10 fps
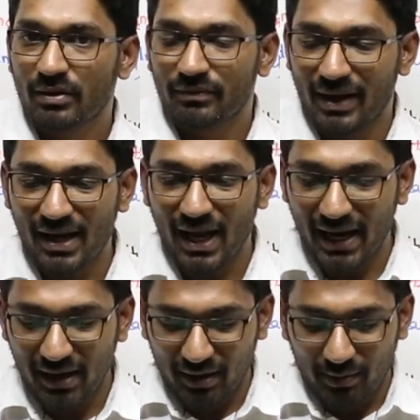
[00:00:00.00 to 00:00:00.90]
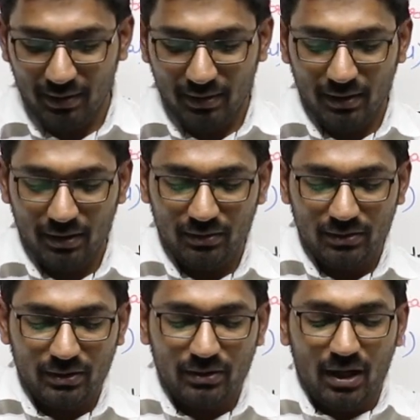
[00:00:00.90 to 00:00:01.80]
When I
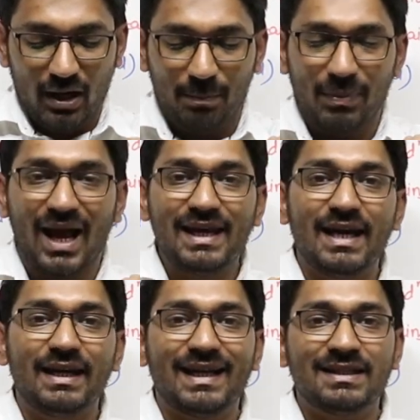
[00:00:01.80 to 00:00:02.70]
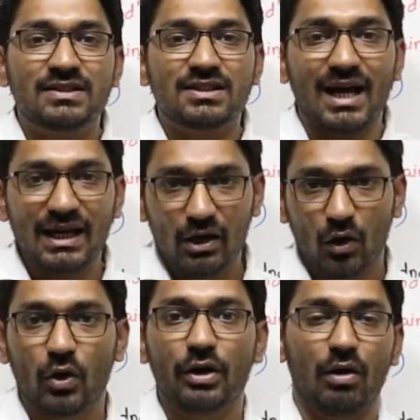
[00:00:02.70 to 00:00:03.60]
apply a tensile
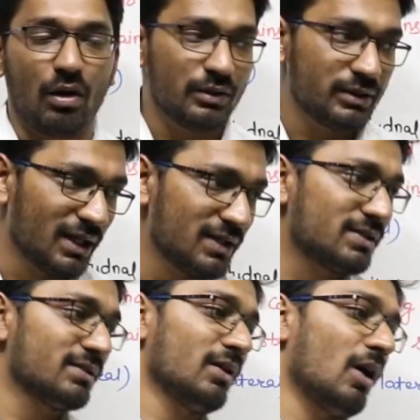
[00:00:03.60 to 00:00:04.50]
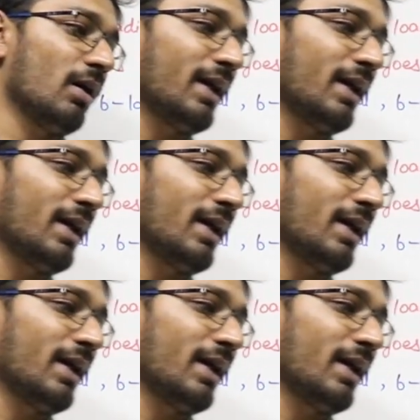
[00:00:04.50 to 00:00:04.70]
load on this, or